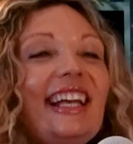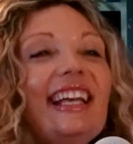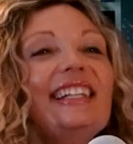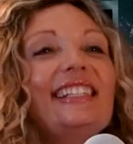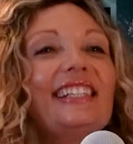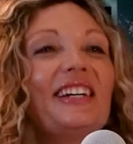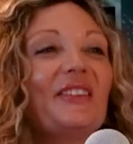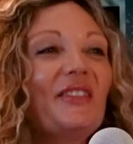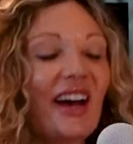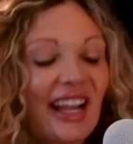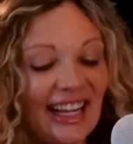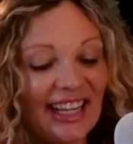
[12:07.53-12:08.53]
It's so
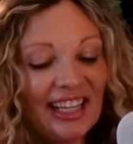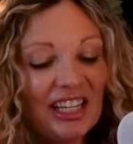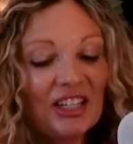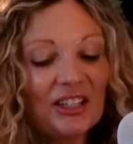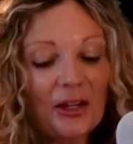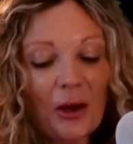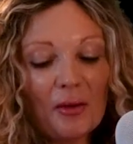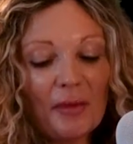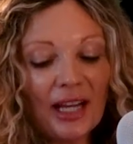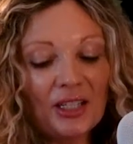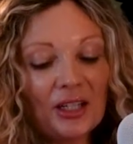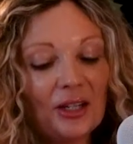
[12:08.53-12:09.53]
funny. You're going
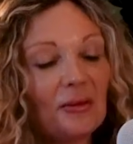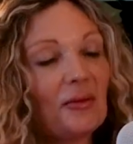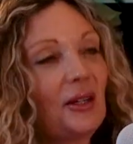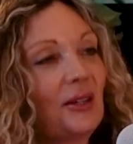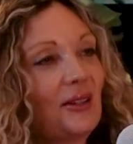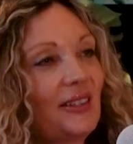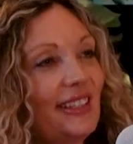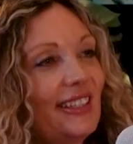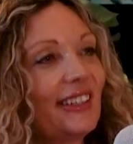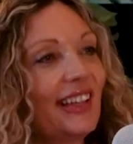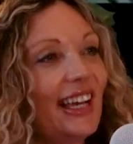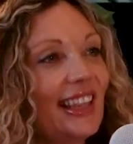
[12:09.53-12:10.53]
back to your roots.
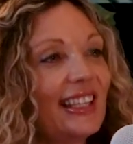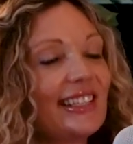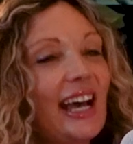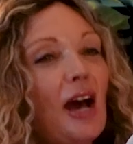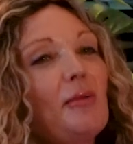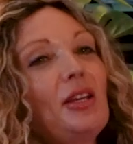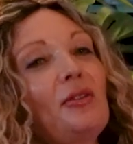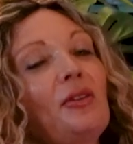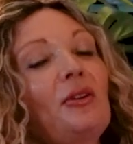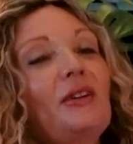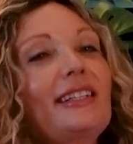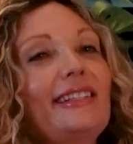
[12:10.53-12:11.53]
You're like, this got me
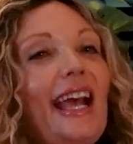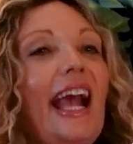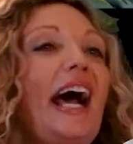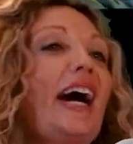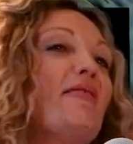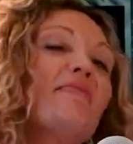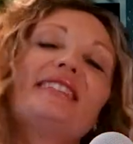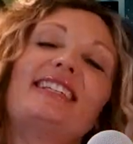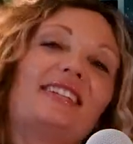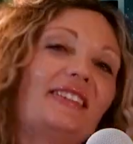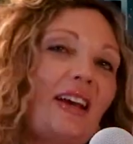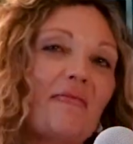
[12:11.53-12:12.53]
through exams.
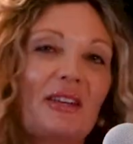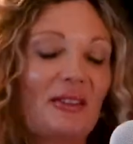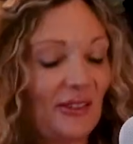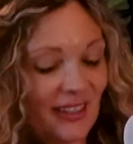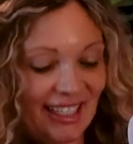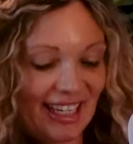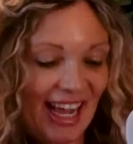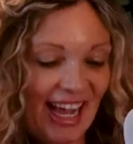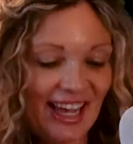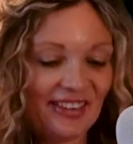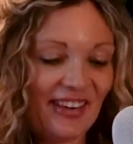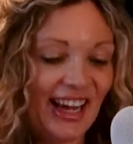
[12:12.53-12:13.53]
It'll get me through
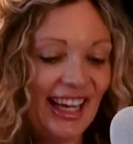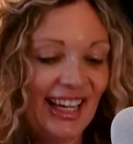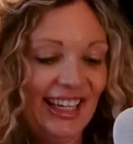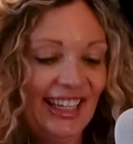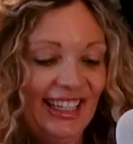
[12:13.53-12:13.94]
today, right?